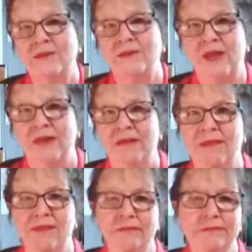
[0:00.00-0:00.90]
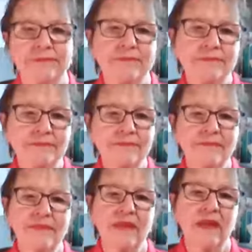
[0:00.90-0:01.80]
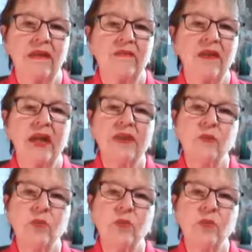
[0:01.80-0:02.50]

of faith. See, and the